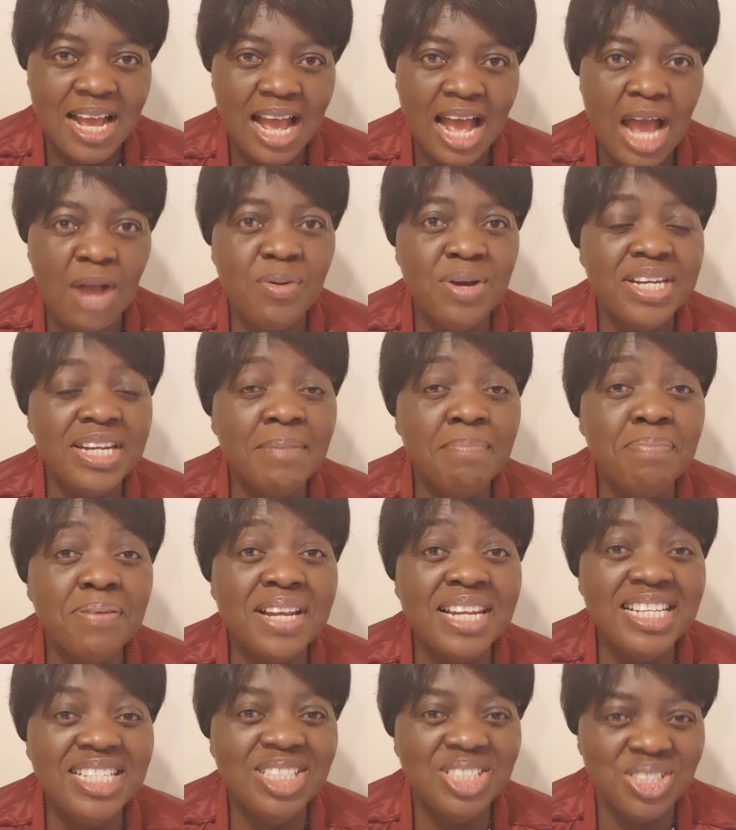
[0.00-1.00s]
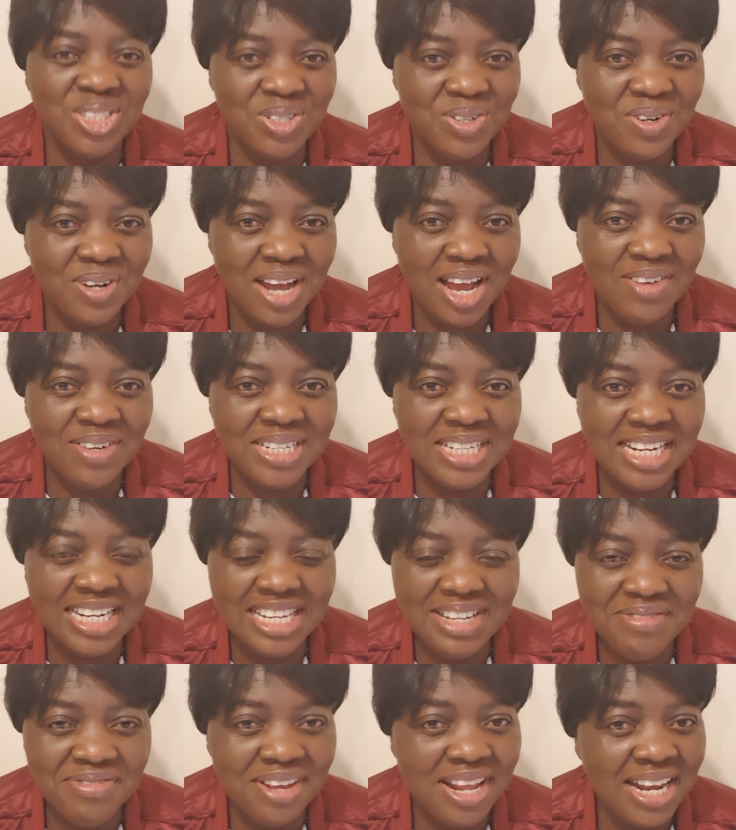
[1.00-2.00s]
I want to please you. I want to
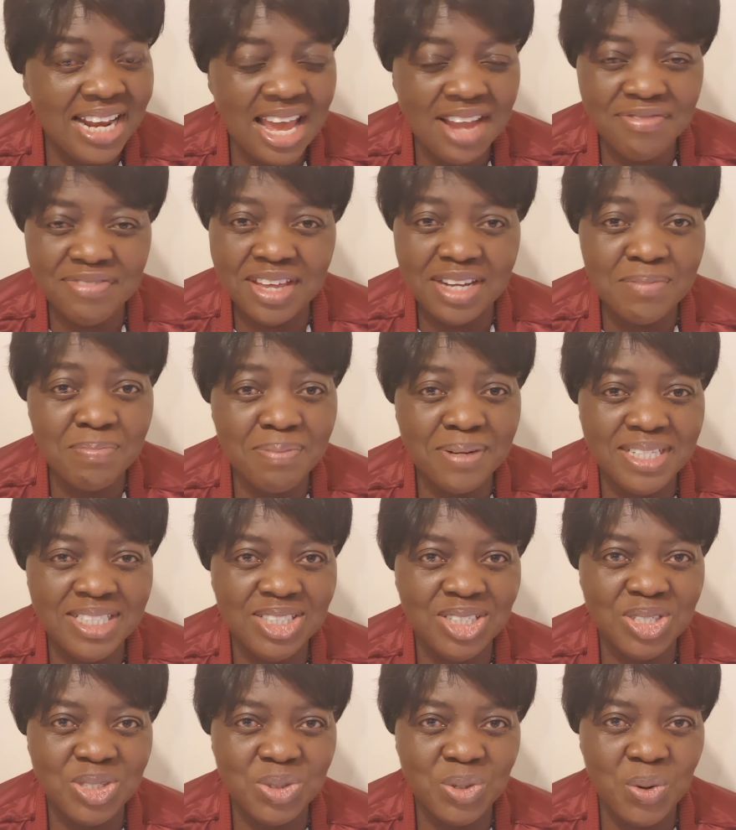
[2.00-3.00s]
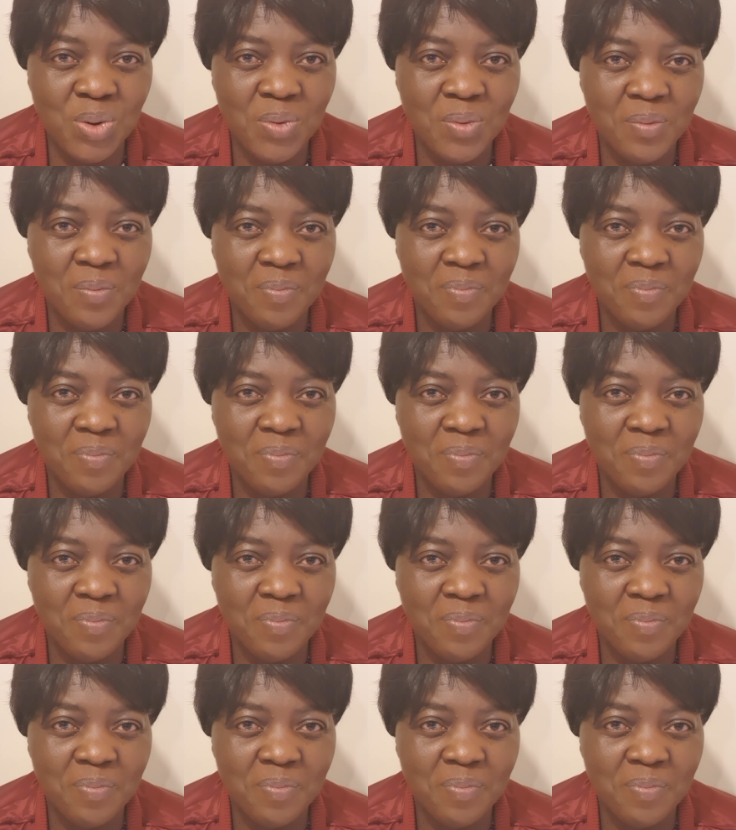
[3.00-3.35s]
live a life that pleases you.